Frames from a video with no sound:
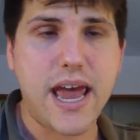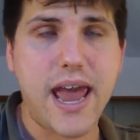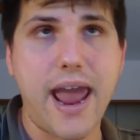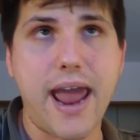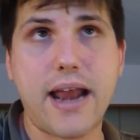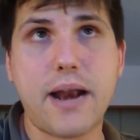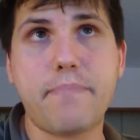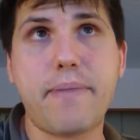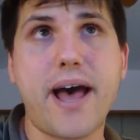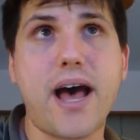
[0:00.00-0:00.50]

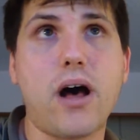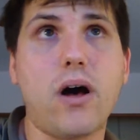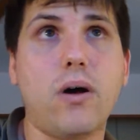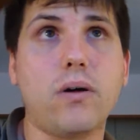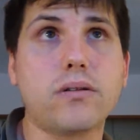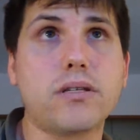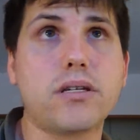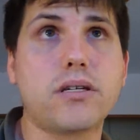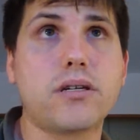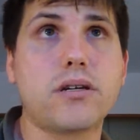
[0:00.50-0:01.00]
and
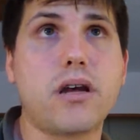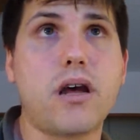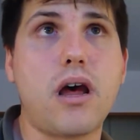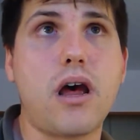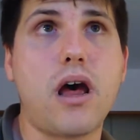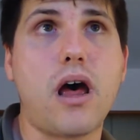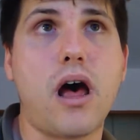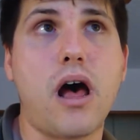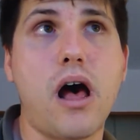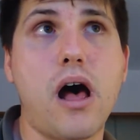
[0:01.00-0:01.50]
about
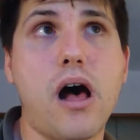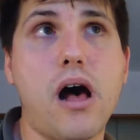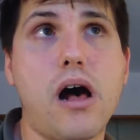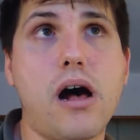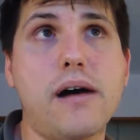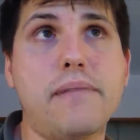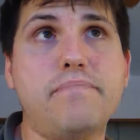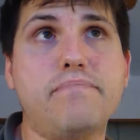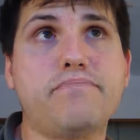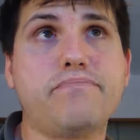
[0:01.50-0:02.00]

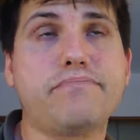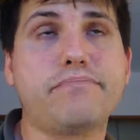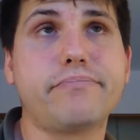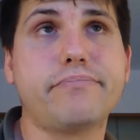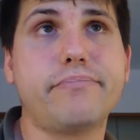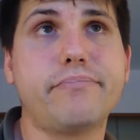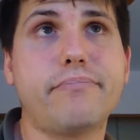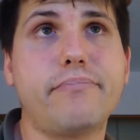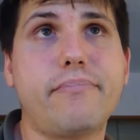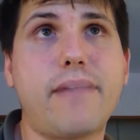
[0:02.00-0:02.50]

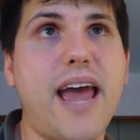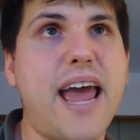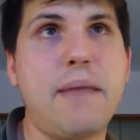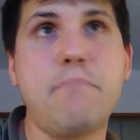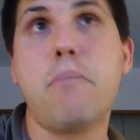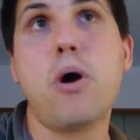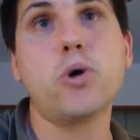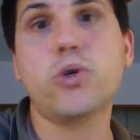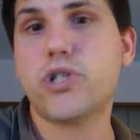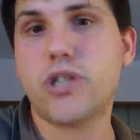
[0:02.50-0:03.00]

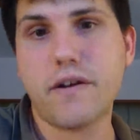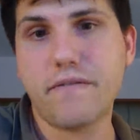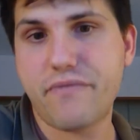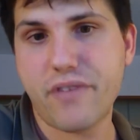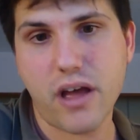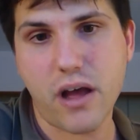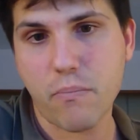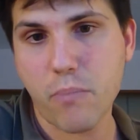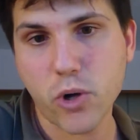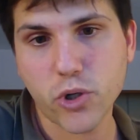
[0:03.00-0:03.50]
and most of
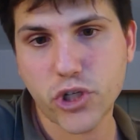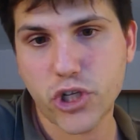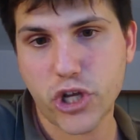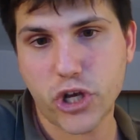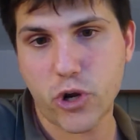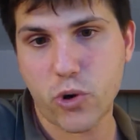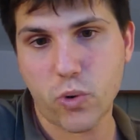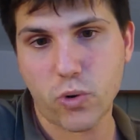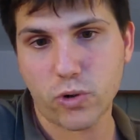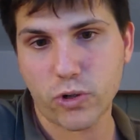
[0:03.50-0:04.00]
the
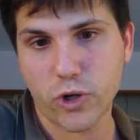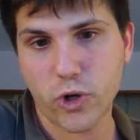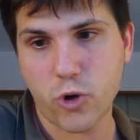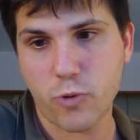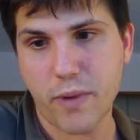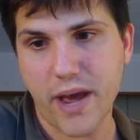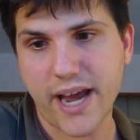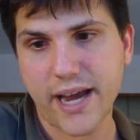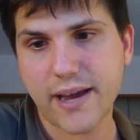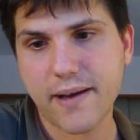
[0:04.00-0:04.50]
UWorld
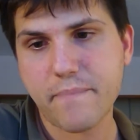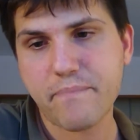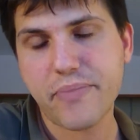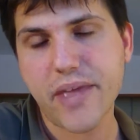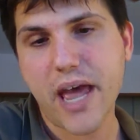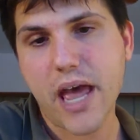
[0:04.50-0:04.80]
Q Bank.